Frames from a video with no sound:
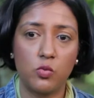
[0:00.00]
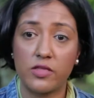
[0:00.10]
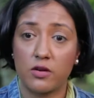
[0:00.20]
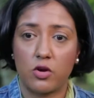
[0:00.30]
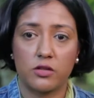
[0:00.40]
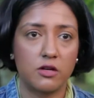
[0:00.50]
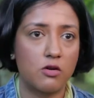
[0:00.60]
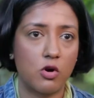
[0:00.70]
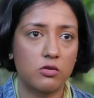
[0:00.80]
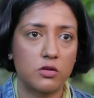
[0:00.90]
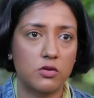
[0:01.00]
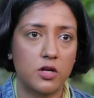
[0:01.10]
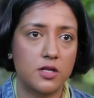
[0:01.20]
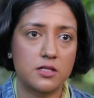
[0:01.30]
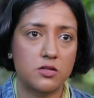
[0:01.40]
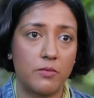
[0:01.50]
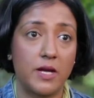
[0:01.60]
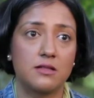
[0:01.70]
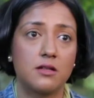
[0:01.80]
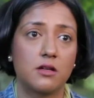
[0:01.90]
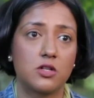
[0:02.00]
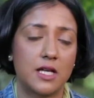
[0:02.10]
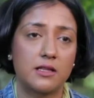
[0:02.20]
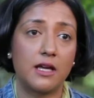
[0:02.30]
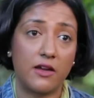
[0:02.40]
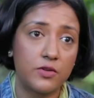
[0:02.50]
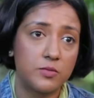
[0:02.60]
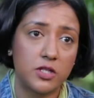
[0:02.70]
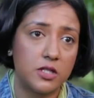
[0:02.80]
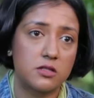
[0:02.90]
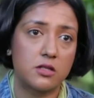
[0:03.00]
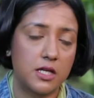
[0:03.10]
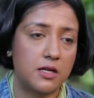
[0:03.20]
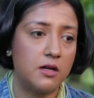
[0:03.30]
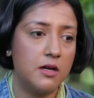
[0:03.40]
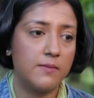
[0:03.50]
whether or not they're awkward or not, it does not matter, because I think everybody needs to hear